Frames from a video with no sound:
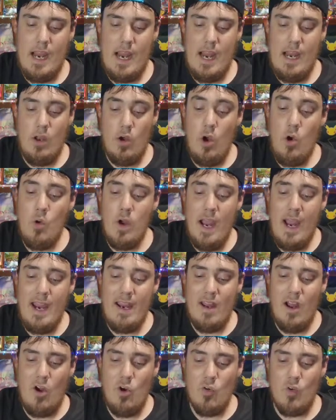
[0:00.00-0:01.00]
and, oh
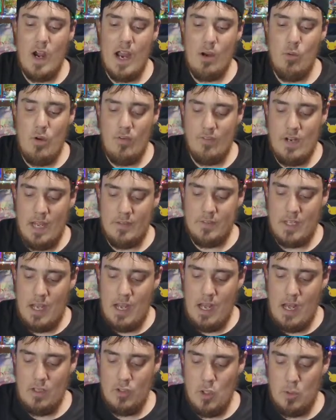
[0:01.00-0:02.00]
hey, alright, we've got the
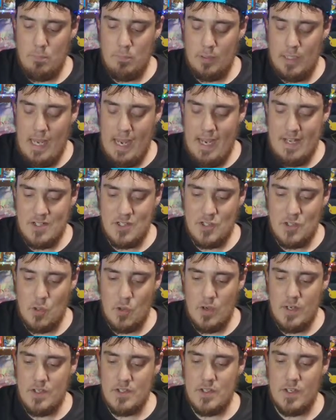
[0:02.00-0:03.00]
Hollow
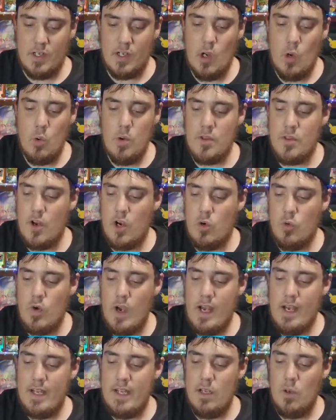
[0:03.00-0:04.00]
Blastoise to go with our
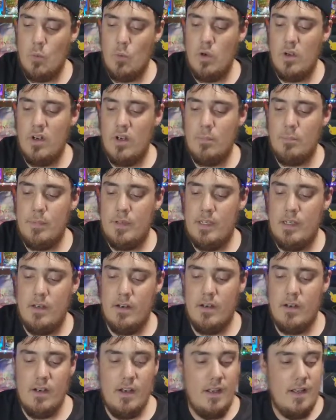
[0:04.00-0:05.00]
Radiant one up
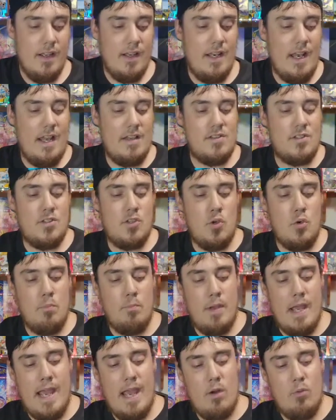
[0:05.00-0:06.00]
here, not too
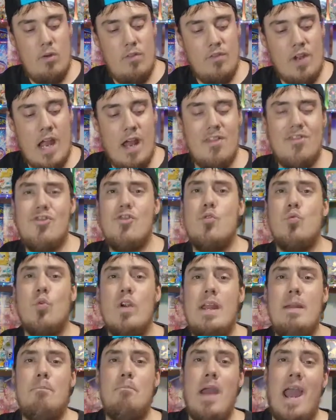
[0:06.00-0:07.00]
bad. We've got
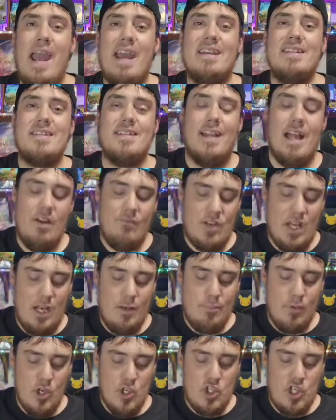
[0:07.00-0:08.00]
three packs left, I
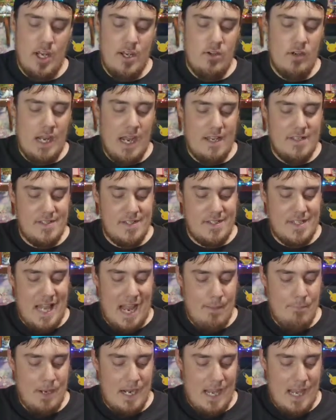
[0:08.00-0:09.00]
appreciate you guys
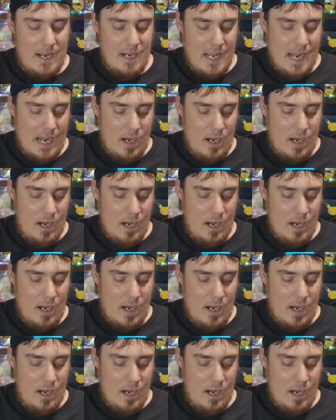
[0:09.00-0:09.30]
stopping on